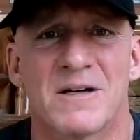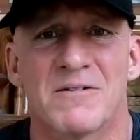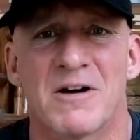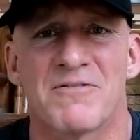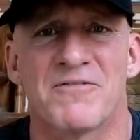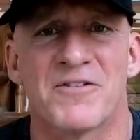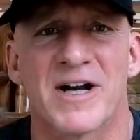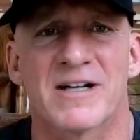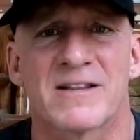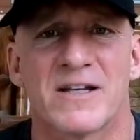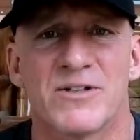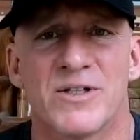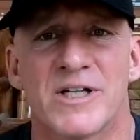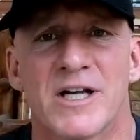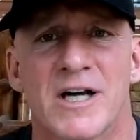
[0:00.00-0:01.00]
effect
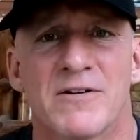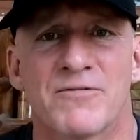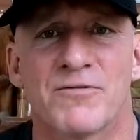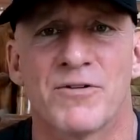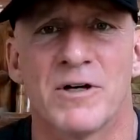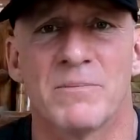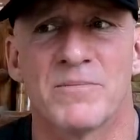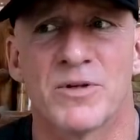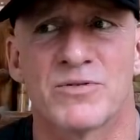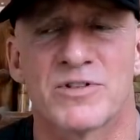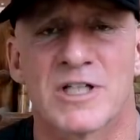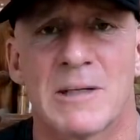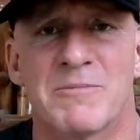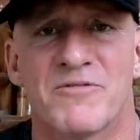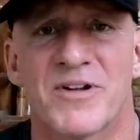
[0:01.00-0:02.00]
that you get from those
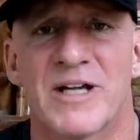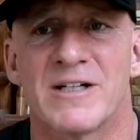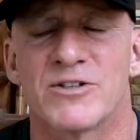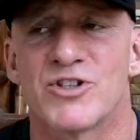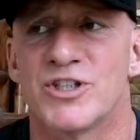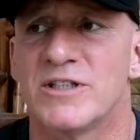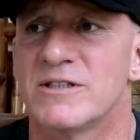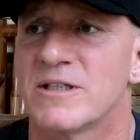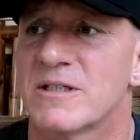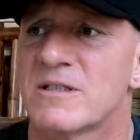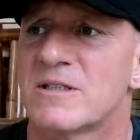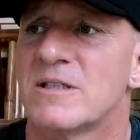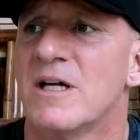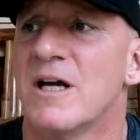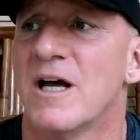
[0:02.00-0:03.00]
type of
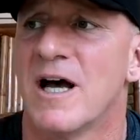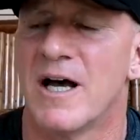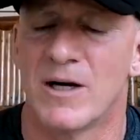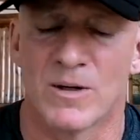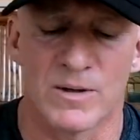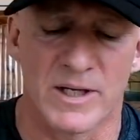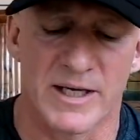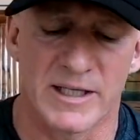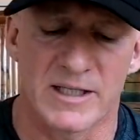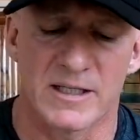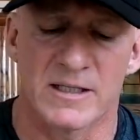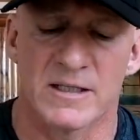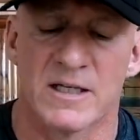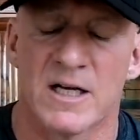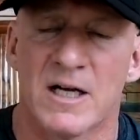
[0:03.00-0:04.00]
analgesics. I don't like
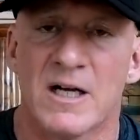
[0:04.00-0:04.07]
it.